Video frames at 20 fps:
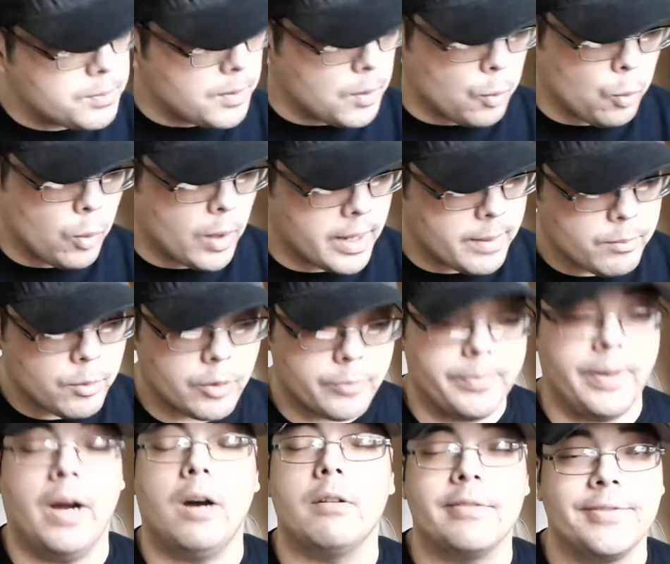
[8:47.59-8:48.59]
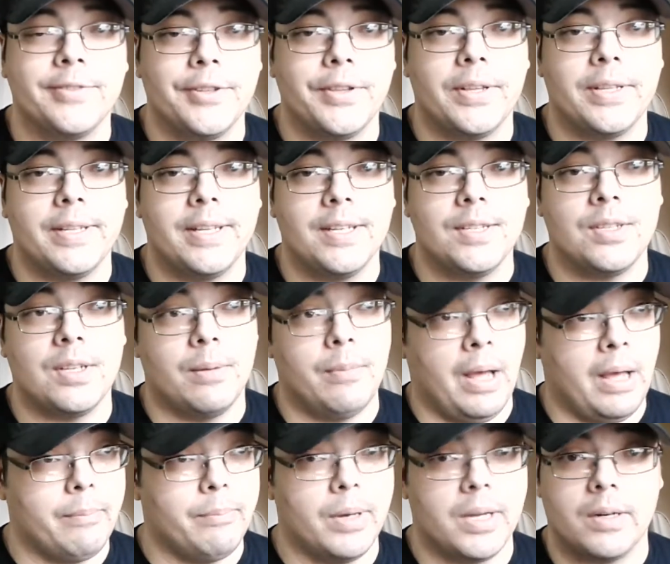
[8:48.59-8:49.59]
but way more powerful than this and
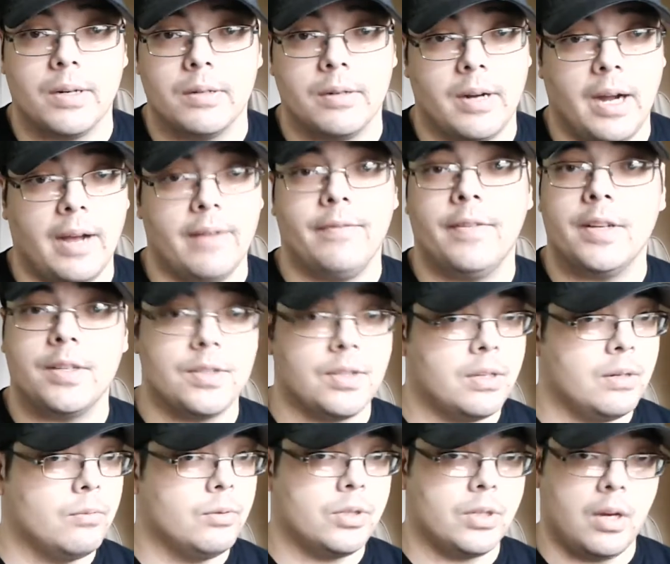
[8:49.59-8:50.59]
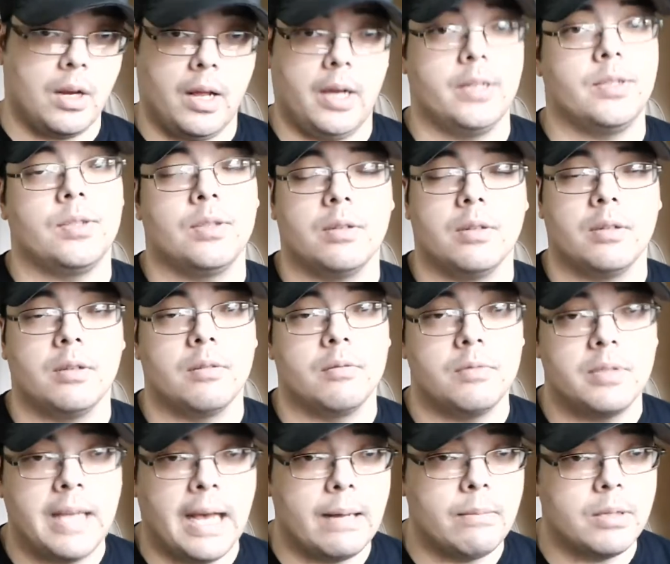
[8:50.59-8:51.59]
had better graphics, and it was a nicer
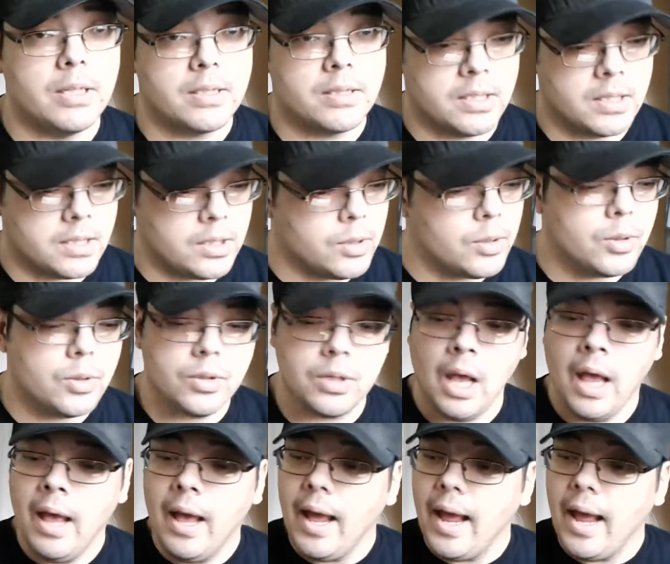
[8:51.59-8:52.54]
tablet to use.